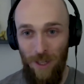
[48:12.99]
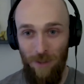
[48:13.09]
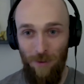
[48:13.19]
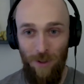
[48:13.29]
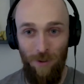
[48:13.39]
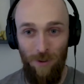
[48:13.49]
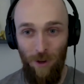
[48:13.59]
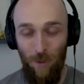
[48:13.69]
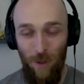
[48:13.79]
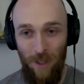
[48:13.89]
That's when you
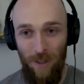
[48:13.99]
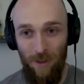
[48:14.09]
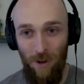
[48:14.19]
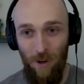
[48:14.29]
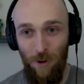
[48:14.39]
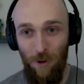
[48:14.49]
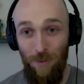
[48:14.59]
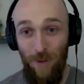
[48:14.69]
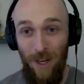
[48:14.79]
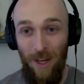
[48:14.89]
start bringing things
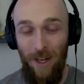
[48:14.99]
home